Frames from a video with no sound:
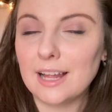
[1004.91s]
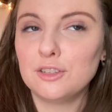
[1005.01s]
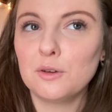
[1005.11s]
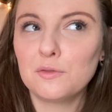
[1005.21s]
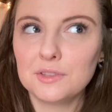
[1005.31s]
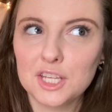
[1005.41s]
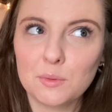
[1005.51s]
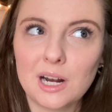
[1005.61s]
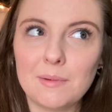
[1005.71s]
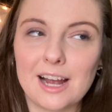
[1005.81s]
And so for this
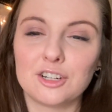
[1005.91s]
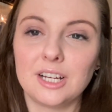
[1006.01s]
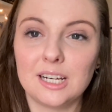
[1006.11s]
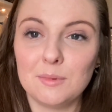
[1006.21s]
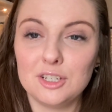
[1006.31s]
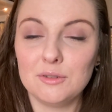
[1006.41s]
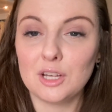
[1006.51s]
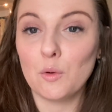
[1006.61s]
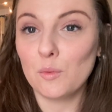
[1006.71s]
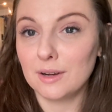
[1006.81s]
one, I'm actually going to be
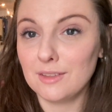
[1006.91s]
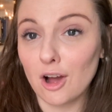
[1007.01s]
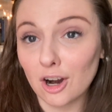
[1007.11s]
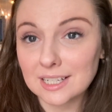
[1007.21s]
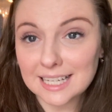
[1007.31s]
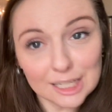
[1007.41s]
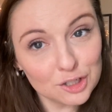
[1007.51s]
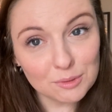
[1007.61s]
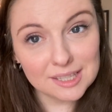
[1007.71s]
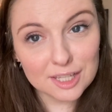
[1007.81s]
using one of the arcs I need
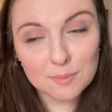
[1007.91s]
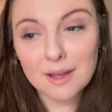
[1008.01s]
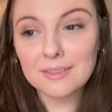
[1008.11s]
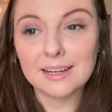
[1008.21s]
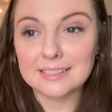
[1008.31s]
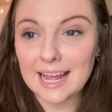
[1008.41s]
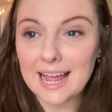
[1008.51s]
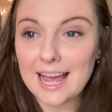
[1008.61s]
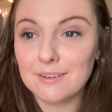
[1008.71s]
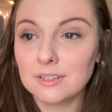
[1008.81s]
to read this month because I
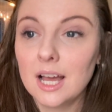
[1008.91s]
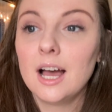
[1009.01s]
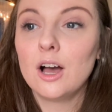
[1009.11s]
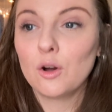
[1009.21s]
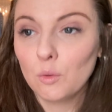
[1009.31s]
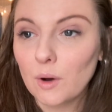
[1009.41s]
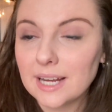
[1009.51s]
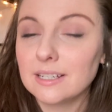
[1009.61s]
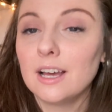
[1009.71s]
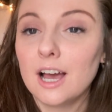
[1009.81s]
have
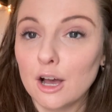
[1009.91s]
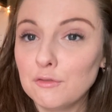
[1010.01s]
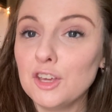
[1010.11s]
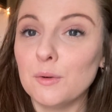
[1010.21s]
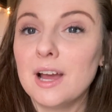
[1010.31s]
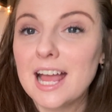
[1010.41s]
quite a few.